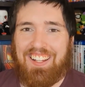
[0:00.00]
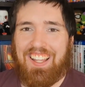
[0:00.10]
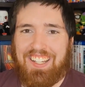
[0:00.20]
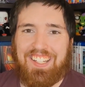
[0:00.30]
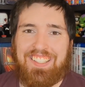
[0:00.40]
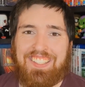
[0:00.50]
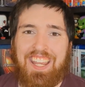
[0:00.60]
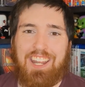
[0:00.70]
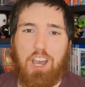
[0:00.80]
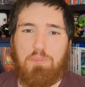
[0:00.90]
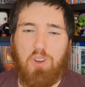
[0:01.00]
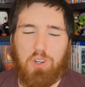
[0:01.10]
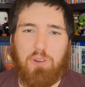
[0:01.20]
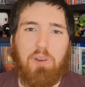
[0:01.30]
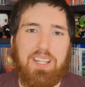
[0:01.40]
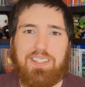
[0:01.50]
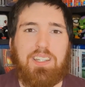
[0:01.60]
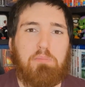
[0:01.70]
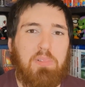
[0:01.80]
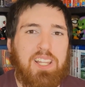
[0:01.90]
Like I said, I'm not quite
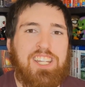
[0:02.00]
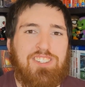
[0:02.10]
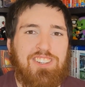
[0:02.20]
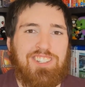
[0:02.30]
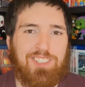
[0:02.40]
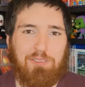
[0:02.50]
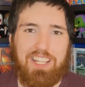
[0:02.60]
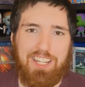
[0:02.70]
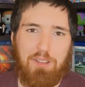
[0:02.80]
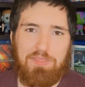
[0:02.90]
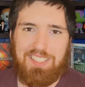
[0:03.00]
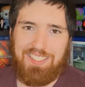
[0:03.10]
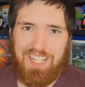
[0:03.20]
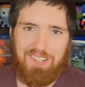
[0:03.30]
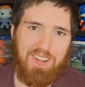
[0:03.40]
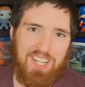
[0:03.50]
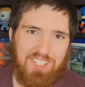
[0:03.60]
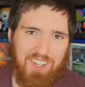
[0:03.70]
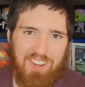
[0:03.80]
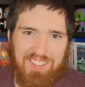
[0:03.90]
the completionist when it comes to TV
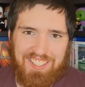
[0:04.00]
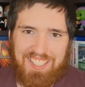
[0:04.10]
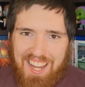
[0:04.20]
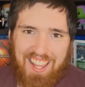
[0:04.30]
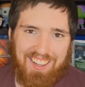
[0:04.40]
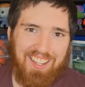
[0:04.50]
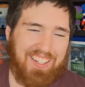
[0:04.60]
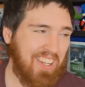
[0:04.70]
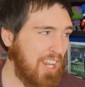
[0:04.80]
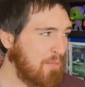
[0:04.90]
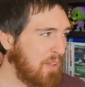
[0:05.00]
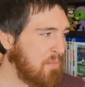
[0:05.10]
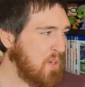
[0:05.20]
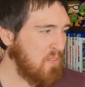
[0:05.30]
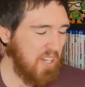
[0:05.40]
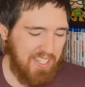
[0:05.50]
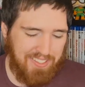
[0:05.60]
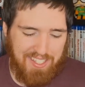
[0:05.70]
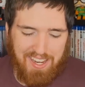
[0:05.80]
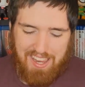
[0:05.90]
shows, like I am with
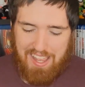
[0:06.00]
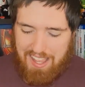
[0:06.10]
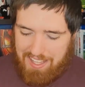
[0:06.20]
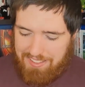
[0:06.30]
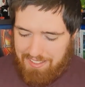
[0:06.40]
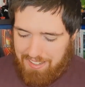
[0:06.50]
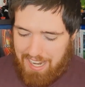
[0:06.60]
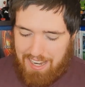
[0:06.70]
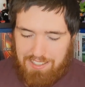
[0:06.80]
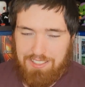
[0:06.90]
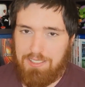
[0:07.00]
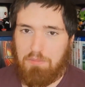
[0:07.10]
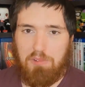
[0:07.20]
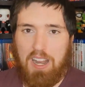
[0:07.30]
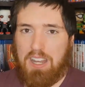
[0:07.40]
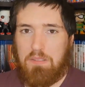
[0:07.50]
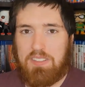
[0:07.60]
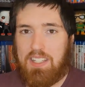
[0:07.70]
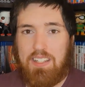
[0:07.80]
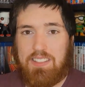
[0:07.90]
movies. So yeah, just some
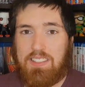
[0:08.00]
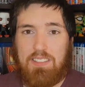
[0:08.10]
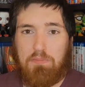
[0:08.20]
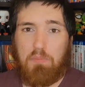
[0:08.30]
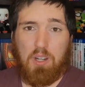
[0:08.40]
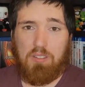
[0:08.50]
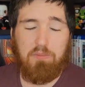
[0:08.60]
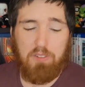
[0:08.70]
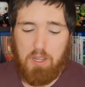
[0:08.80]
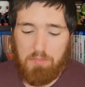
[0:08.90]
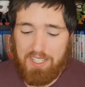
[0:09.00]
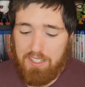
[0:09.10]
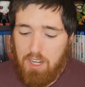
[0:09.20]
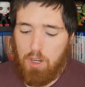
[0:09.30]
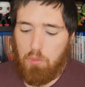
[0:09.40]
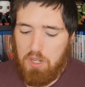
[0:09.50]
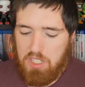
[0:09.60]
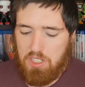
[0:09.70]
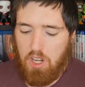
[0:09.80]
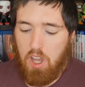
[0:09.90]
random seasons of Modern Family,
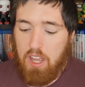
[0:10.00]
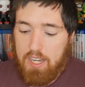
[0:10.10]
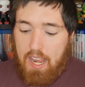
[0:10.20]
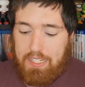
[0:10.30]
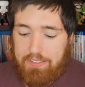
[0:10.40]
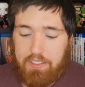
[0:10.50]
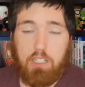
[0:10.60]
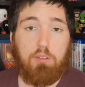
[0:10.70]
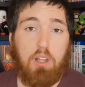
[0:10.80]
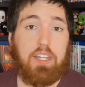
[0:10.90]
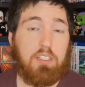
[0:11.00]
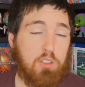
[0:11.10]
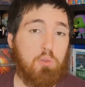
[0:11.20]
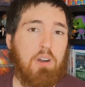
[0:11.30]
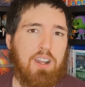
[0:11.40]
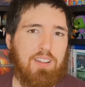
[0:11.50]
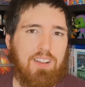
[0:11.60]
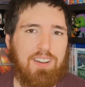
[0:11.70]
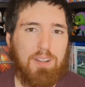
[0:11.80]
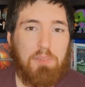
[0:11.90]
which I actually like quite a
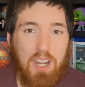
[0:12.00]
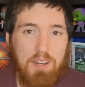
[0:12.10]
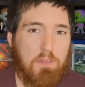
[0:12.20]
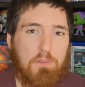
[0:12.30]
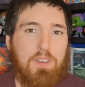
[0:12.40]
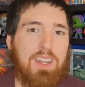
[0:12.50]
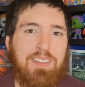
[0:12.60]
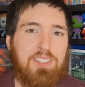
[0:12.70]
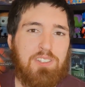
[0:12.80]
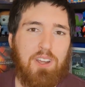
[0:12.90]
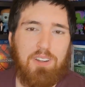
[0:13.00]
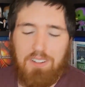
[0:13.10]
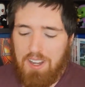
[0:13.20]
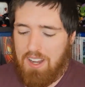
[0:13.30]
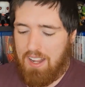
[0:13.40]
lot. I'm kind of a fan of this show.